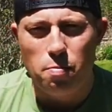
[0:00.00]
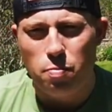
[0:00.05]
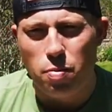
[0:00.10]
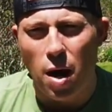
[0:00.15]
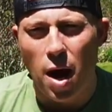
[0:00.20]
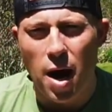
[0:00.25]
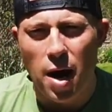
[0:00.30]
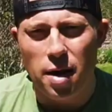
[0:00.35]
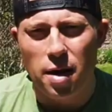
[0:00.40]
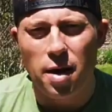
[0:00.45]

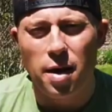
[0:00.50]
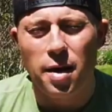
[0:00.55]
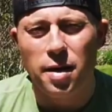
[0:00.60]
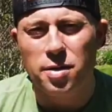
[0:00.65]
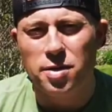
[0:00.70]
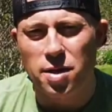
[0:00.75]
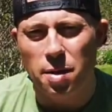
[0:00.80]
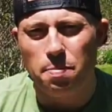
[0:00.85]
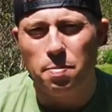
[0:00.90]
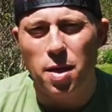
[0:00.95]
brought a
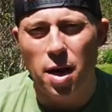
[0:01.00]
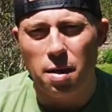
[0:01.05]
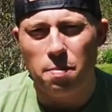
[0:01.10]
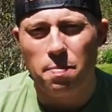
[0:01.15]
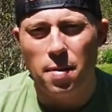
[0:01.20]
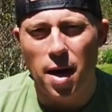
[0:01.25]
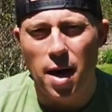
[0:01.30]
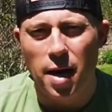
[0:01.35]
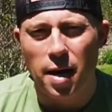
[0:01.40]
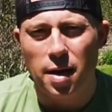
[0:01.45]
Ziploc
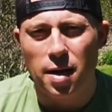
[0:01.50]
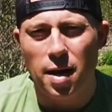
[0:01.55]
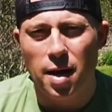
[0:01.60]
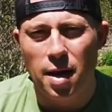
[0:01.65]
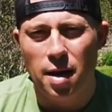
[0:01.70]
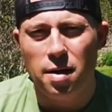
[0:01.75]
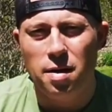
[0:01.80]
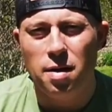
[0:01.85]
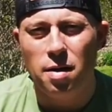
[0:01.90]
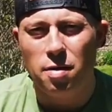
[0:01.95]
bag
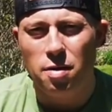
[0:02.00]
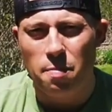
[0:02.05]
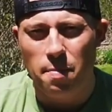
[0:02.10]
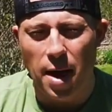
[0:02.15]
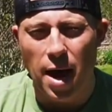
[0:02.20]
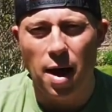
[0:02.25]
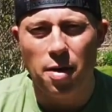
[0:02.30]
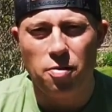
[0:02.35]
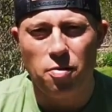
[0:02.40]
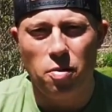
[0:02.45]
in the
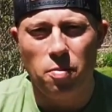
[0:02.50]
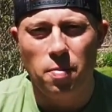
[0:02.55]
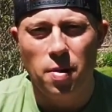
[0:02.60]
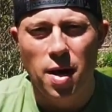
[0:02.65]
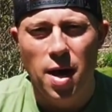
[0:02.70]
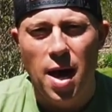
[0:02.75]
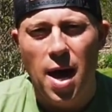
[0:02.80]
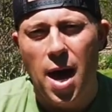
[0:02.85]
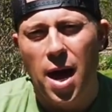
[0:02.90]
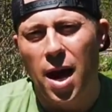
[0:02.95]
bathroom,
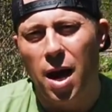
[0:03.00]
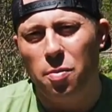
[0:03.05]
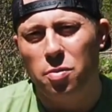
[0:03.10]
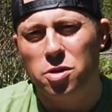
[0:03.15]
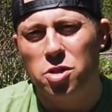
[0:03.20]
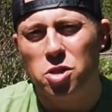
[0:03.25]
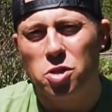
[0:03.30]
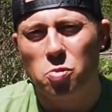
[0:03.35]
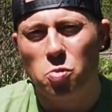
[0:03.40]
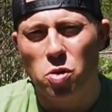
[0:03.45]
and I
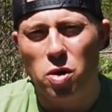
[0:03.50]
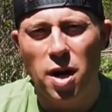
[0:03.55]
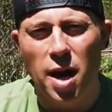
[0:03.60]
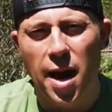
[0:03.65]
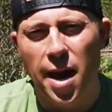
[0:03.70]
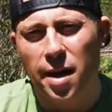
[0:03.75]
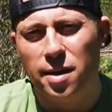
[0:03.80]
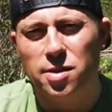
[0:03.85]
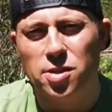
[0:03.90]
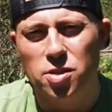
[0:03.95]
would squirt
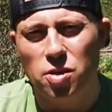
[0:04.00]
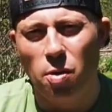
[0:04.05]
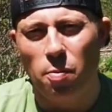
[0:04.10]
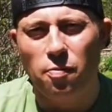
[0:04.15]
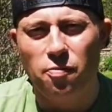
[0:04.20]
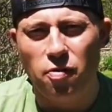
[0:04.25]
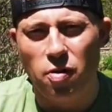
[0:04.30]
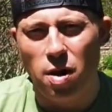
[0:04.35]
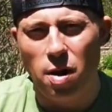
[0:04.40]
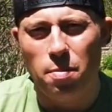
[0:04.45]
hand
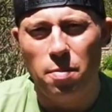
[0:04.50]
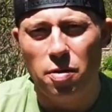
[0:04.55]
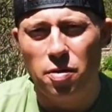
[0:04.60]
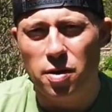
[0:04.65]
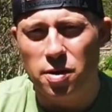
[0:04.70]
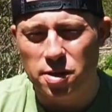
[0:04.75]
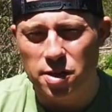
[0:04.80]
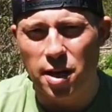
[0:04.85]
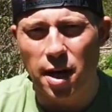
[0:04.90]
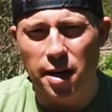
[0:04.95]
soap from
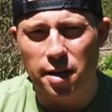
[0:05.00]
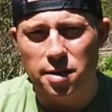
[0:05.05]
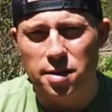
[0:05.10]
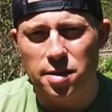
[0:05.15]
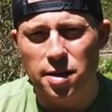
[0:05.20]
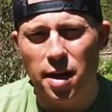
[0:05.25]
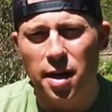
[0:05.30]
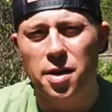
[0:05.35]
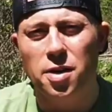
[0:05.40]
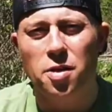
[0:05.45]
the
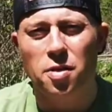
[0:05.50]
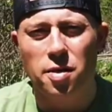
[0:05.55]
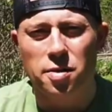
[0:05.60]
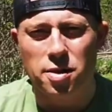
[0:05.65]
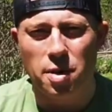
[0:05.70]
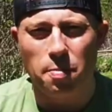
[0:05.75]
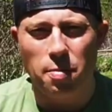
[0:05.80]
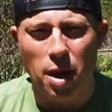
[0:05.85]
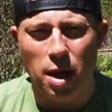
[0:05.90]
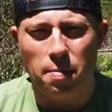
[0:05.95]
sinks into the
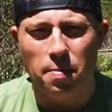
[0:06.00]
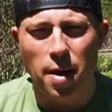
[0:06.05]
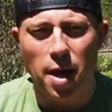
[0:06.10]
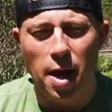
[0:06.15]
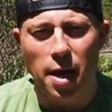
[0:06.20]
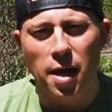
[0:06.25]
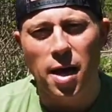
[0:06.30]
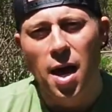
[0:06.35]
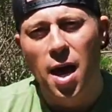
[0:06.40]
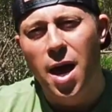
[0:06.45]
Ziploc
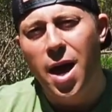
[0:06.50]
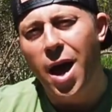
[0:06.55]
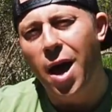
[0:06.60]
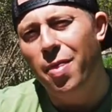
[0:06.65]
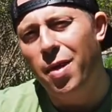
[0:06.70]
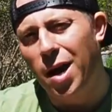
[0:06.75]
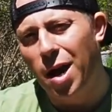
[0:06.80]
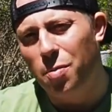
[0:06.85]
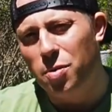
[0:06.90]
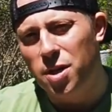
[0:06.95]
bag,
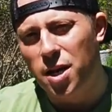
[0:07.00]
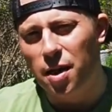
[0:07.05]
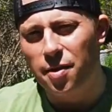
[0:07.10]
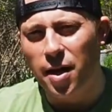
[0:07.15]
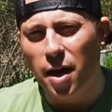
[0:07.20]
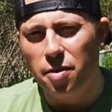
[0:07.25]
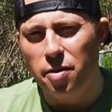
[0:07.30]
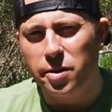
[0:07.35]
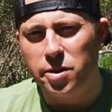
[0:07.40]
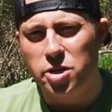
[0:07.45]
and then I would take
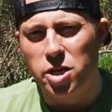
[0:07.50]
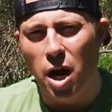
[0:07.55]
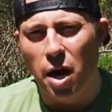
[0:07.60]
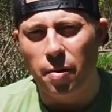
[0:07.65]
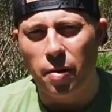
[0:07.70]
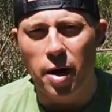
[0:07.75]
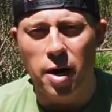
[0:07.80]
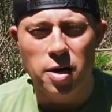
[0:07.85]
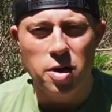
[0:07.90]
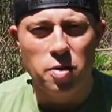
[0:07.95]
that in the
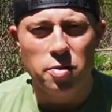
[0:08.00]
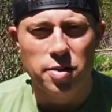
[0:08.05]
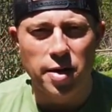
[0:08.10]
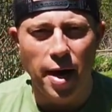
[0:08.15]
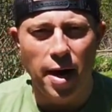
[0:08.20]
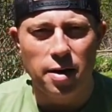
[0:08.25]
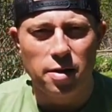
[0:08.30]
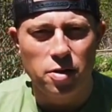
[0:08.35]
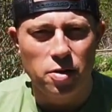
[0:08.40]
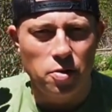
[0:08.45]
shower and use
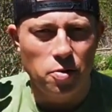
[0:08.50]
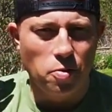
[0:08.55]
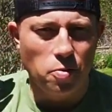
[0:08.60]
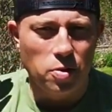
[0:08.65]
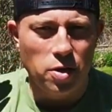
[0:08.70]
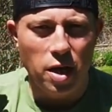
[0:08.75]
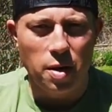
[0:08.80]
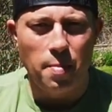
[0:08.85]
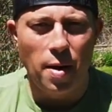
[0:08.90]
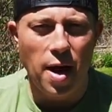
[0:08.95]
that to
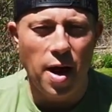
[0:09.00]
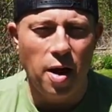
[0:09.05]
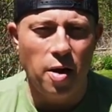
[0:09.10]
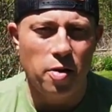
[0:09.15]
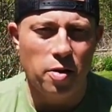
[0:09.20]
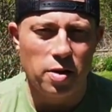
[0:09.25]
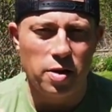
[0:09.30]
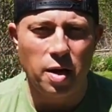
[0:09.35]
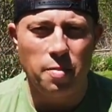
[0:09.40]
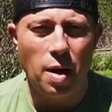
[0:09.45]
clean my hair
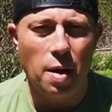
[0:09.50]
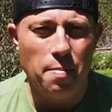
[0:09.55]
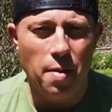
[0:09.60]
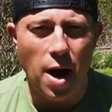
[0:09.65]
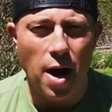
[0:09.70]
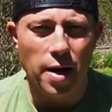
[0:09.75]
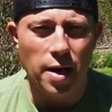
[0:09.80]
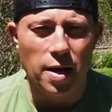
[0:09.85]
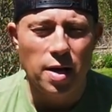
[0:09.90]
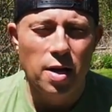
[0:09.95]
and clean my
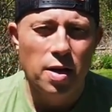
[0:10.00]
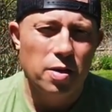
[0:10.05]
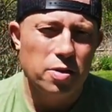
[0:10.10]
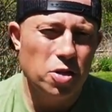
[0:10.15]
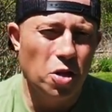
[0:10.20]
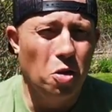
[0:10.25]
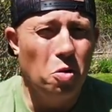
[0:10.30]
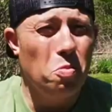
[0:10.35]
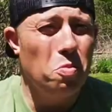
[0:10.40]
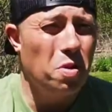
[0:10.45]
body.
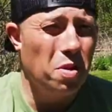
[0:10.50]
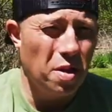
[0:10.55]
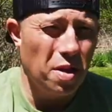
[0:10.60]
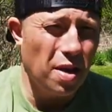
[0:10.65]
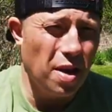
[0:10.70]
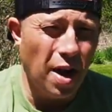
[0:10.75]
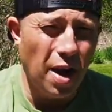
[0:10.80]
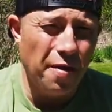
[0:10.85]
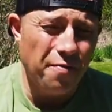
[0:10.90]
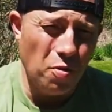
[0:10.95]
So
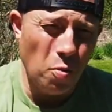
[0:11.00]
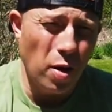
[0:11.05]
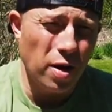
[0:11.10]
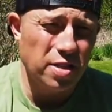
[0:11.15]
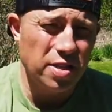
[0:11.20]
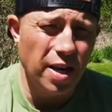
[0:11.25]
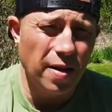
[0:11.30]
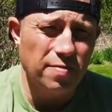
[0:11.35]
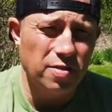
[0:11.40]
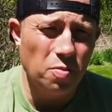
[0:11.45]
if you want
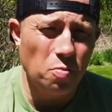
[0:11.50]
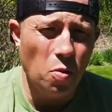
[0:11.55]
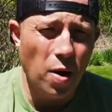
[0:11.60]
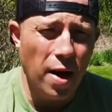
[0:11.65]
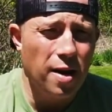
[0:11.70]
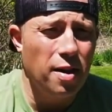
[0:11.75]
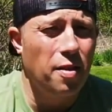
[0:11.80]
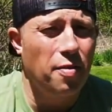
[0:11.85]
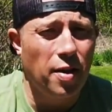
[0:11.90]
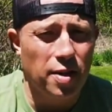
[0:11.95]
to save some
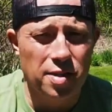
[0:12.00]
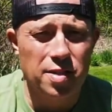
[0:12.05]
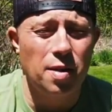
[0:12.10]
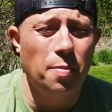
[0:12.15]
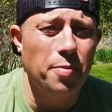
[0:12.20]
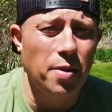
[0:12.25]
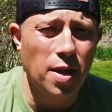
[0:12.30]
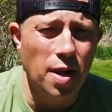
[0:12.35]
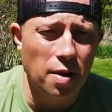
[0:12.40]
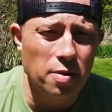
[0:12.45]
weight, that's
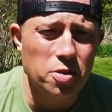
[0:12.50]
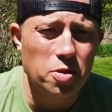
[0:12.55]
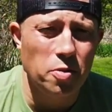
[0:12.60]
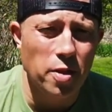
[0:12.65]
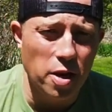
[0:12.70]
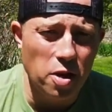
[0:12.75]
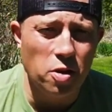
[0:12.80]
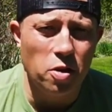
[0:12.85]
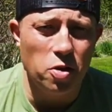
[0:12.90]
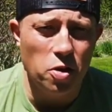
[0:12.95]
something also
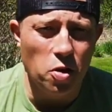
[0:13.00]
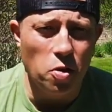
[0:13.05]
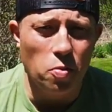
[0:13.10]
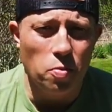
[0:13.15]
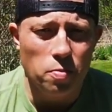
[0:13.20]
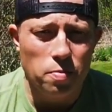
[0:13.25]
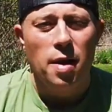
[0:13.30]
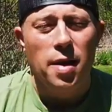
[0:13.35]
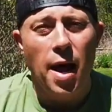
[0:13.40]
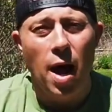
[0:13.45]
that you can do.
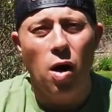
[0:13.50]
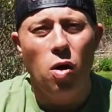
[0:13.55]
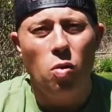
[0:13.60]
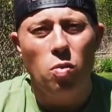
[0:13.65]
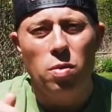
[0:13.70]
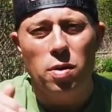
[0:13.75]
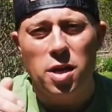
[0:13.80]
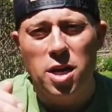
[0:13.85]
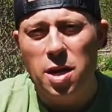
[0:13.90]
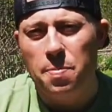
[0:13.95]
Now,
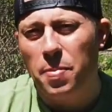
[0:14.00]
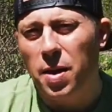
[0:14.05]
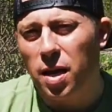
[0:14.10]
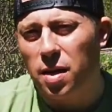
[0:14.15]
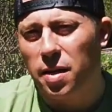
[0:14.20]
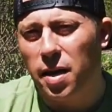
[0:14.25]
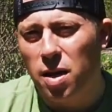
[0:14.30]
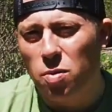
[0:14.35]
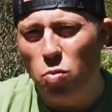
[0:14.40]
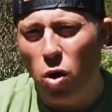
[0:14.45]
keeping
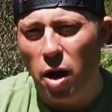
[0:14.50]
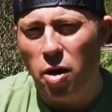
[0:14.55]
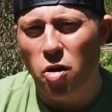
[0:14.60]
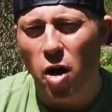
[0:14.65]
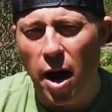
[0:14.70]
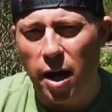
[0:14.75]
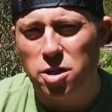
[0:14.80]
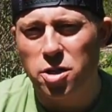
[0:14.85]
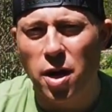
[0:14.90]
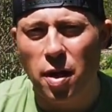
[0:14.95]
clean while you're
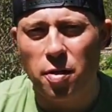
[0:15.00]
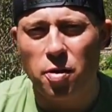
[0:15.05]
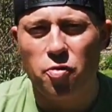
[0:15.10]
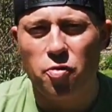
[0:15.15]
actually on the